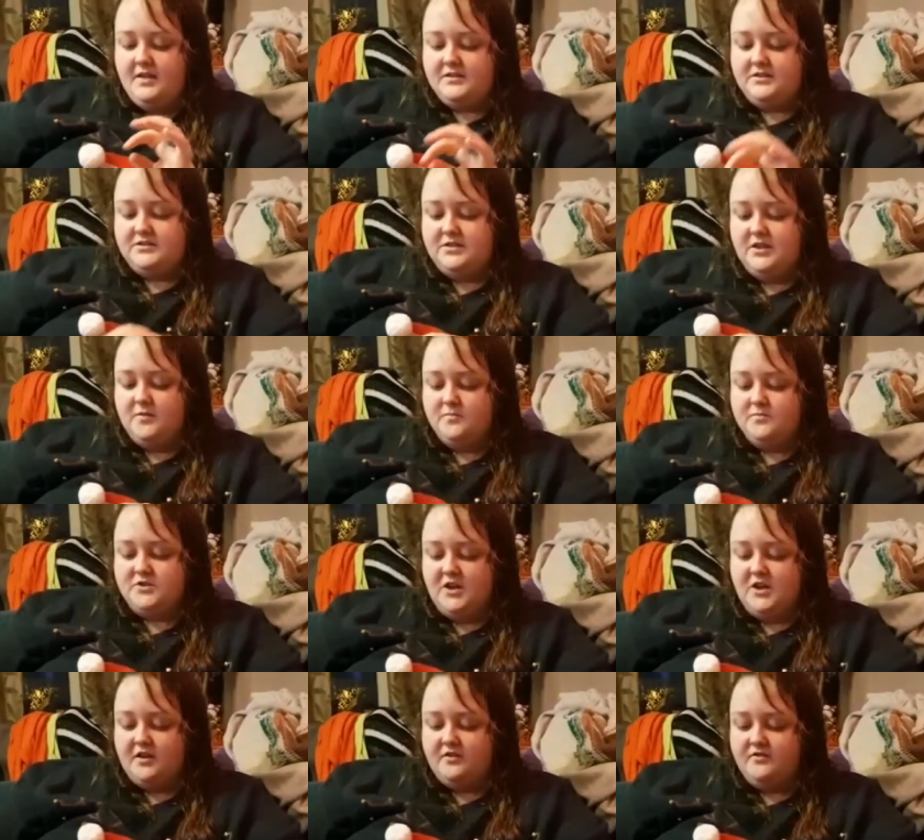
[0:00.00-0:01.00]
it
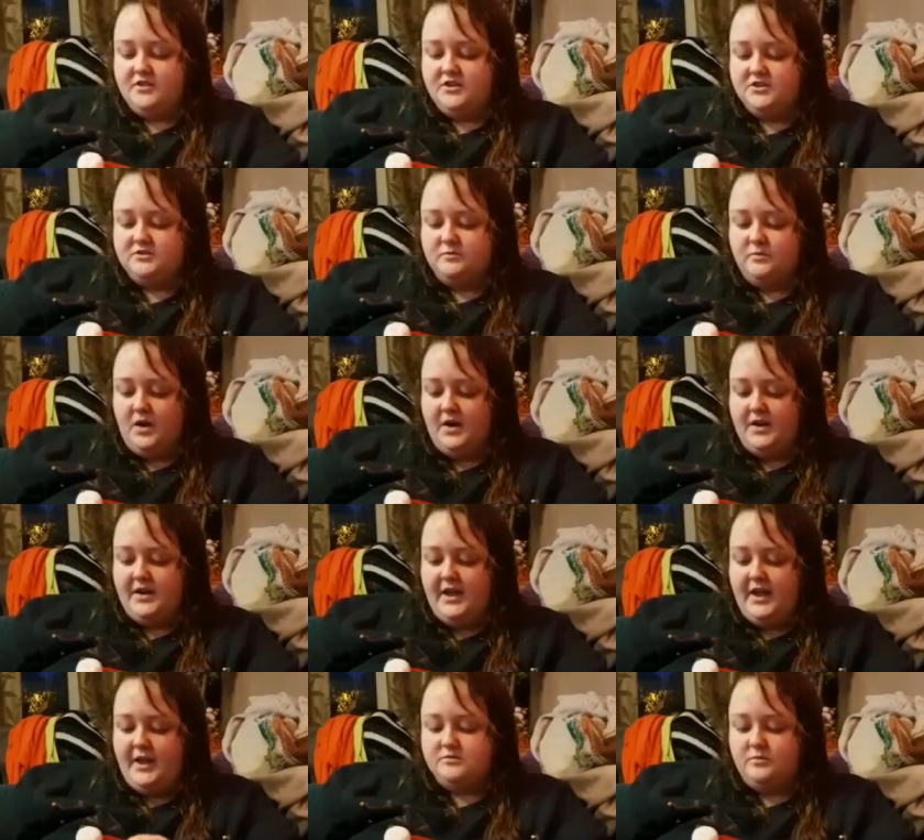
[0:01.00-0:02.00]
seems like for this
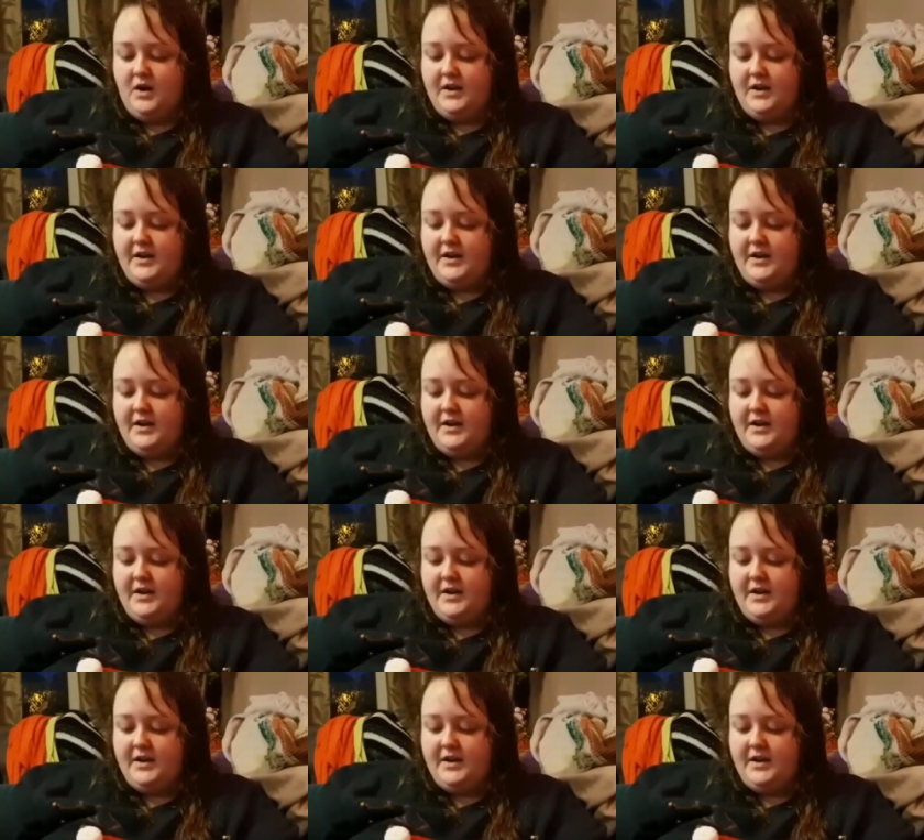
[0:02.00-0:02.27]
one,